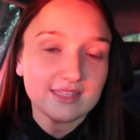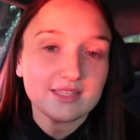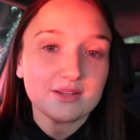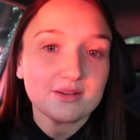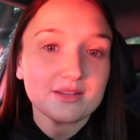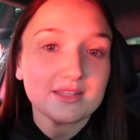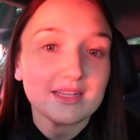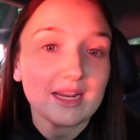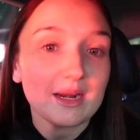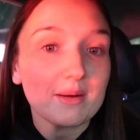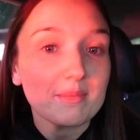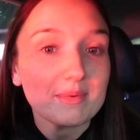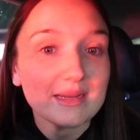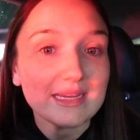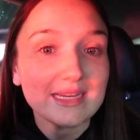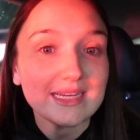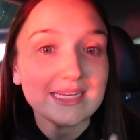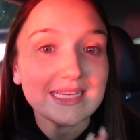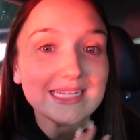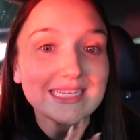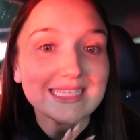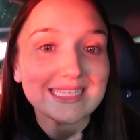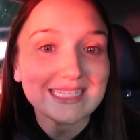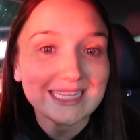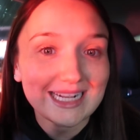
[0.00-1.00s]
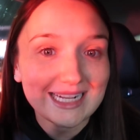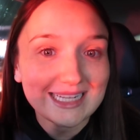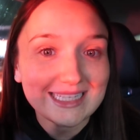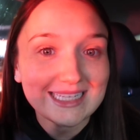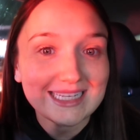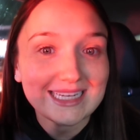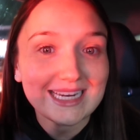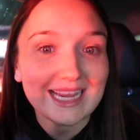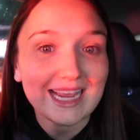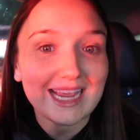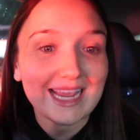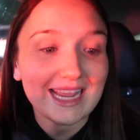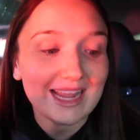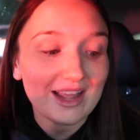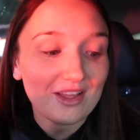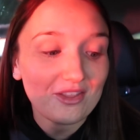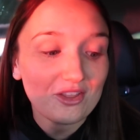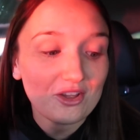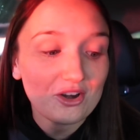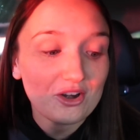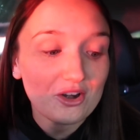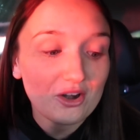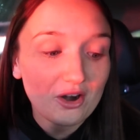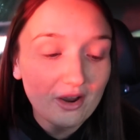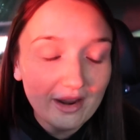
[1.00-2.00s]
so it's going to be Saturday
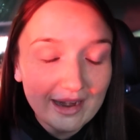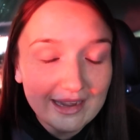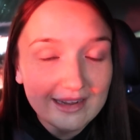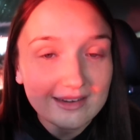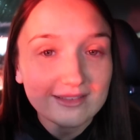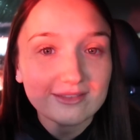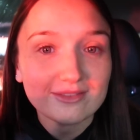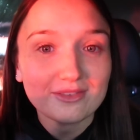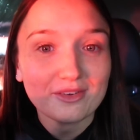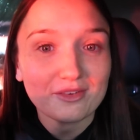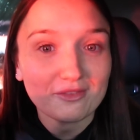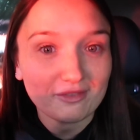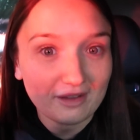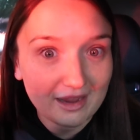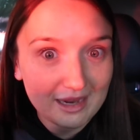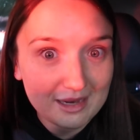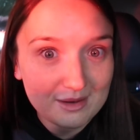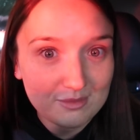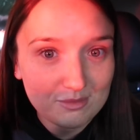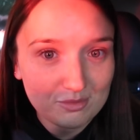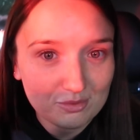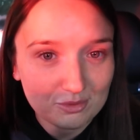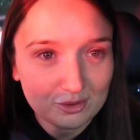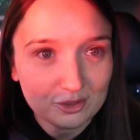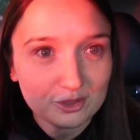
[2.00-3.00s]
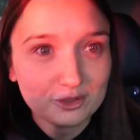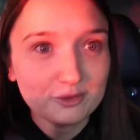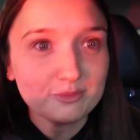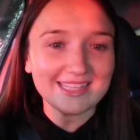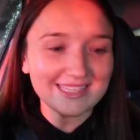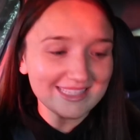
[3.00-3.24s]
the 9th of April.